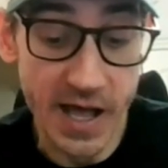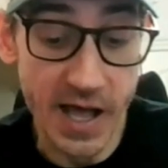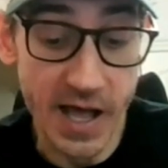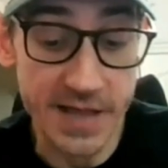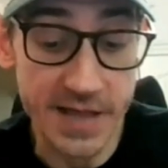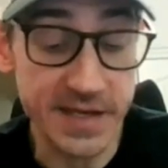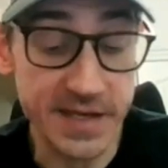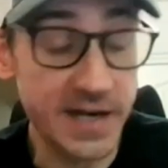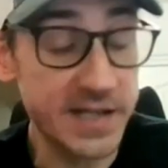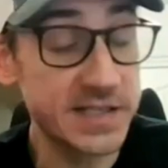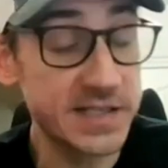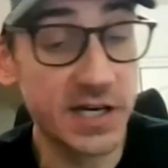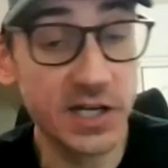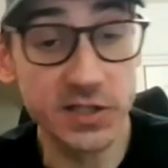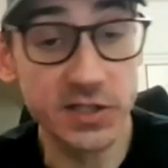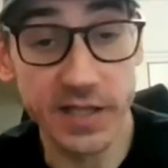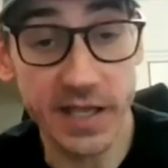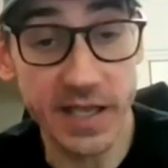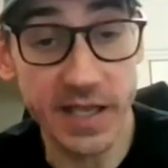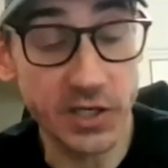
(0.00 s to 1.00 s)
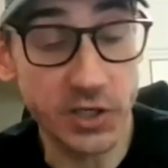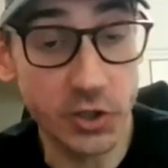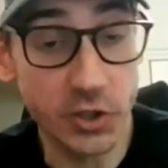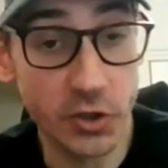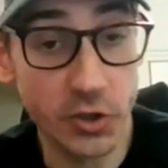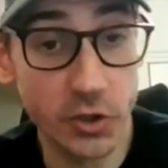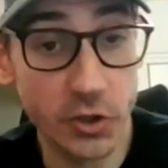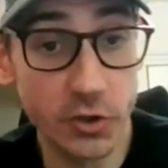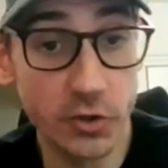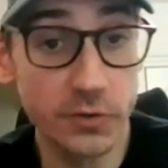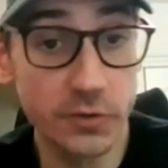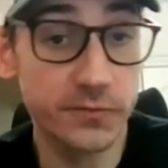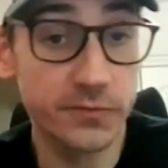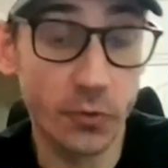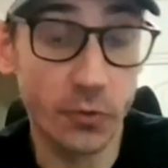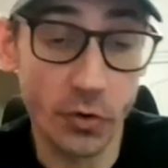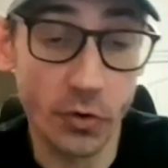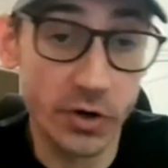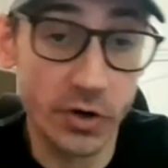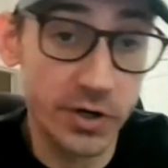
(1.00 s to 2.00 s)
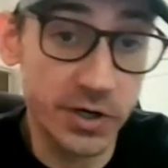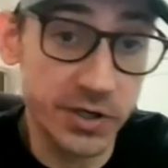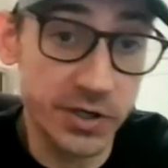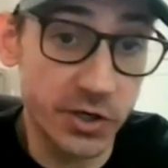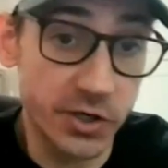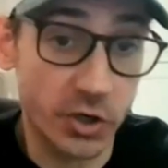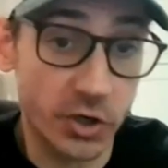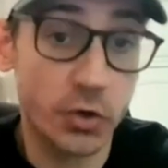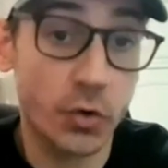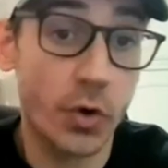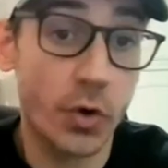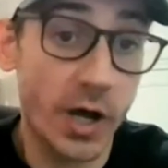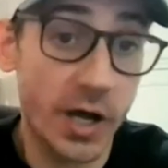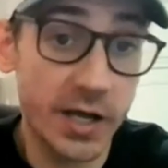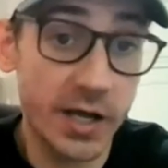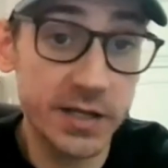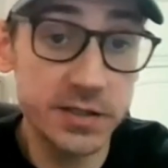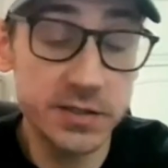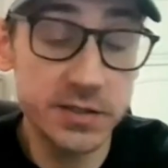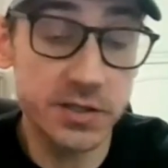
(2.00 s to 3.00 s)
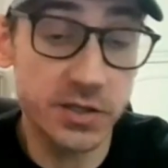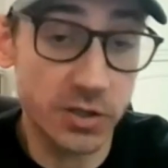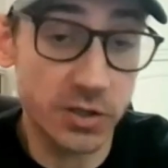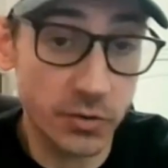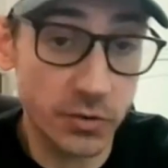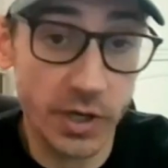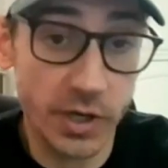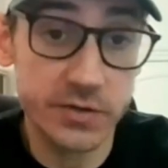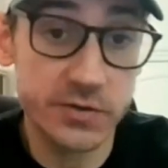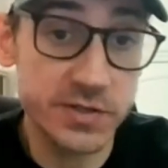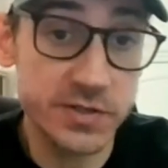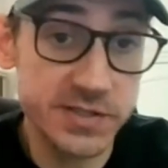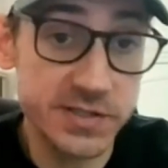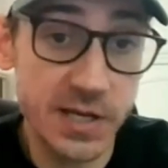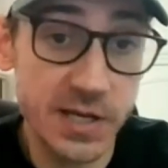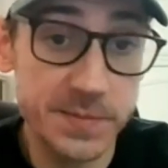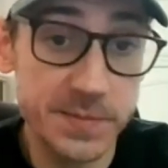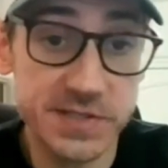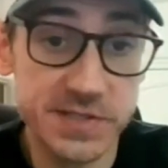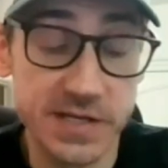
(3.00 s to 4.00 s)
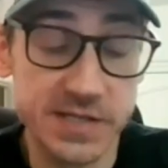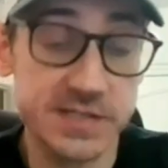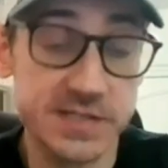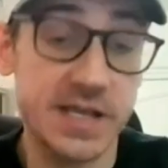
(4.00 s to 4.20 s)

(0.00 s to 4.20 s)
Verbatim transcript: Uh, then I did a leg curl for your quad, your quadriceps.